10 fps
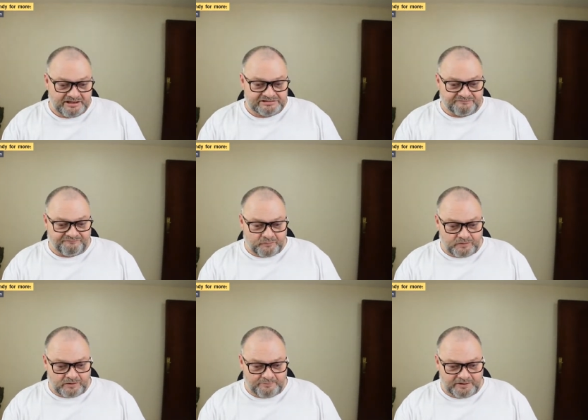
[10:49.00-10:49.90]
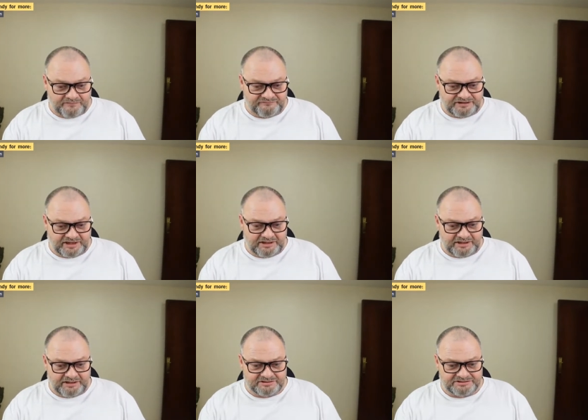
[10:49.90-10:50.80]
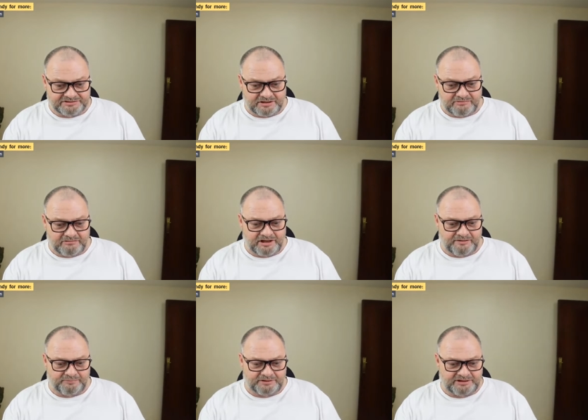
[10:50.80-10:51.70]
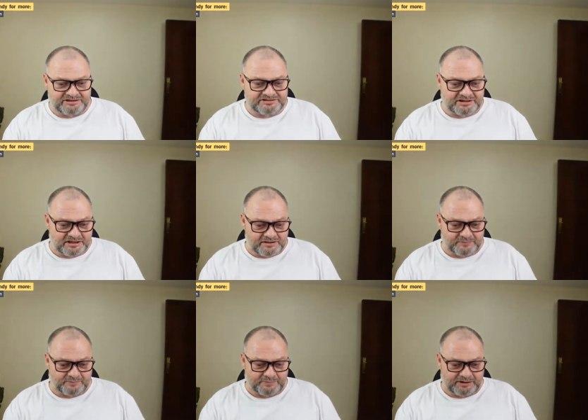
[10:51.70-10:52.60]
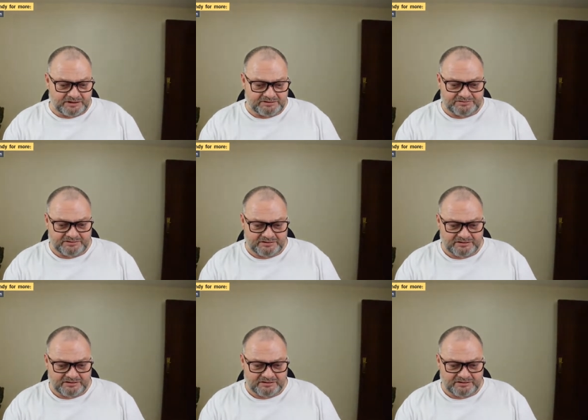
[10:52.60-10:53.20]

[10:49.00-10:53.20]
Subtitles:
It's a form of Ishtar robbery. It's terrible, man.